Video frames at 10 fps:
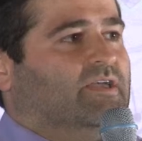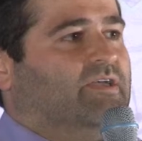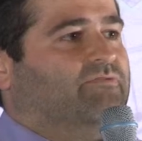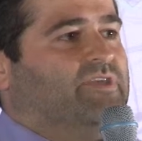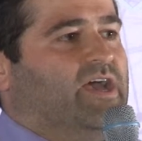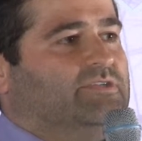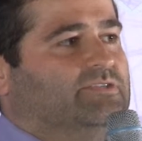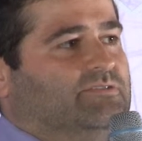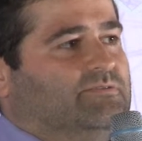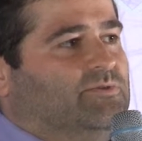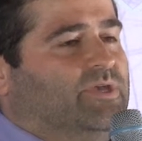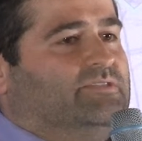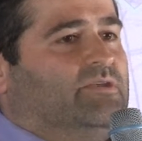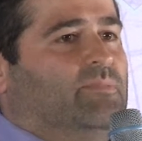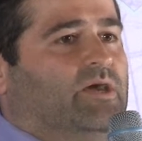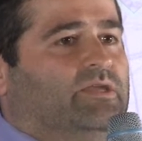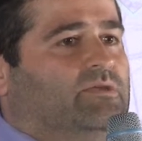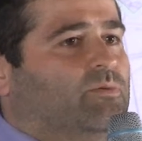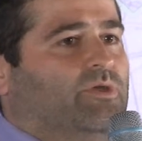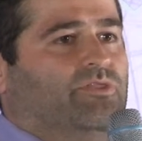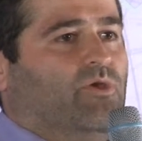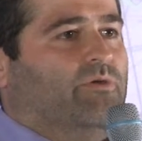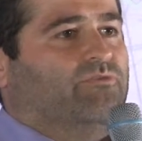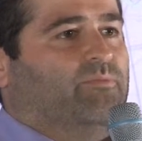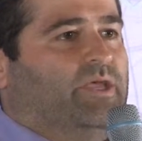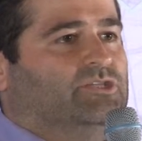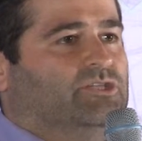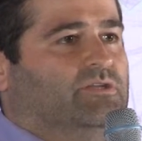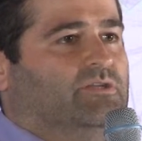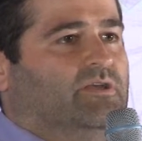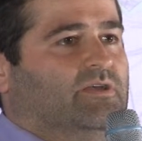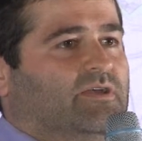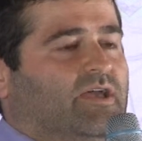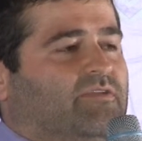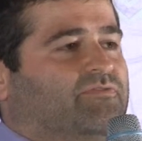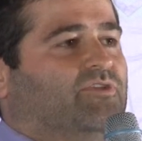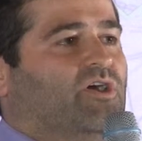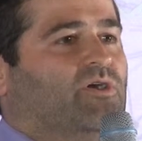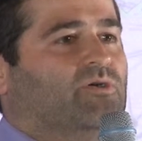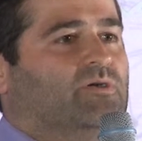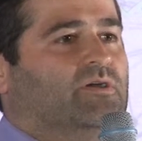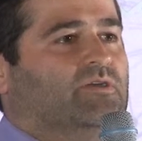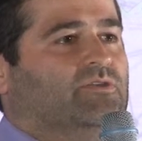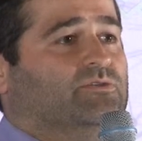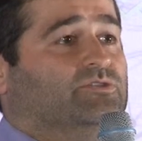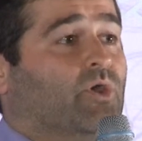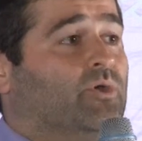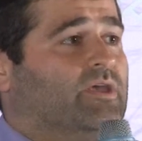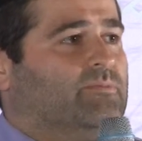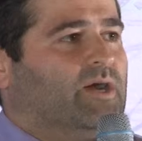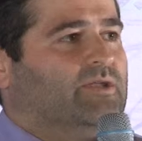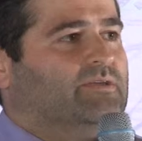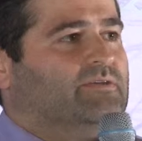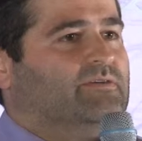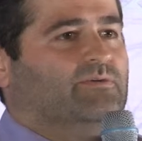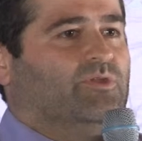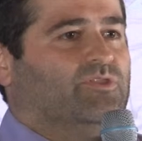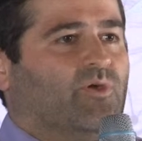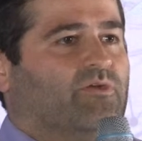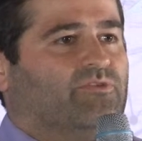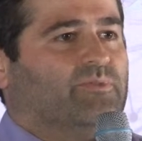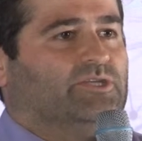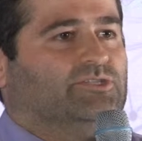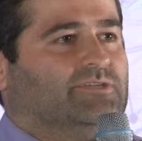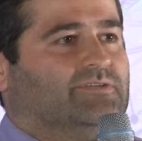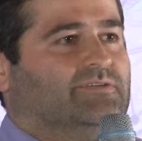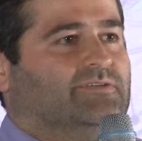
If yes, you get some money with no information, and if no, you don't get money with no information.